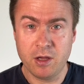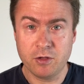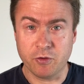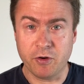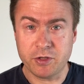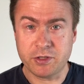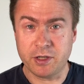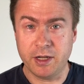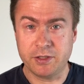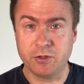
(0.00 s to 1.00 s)
So first,
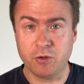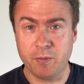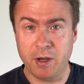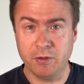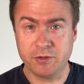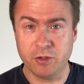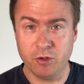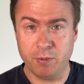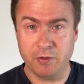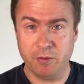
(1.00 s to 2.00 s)
let's talk about the
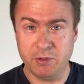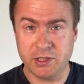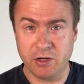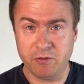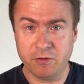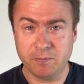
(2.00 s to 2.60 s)
platform itself.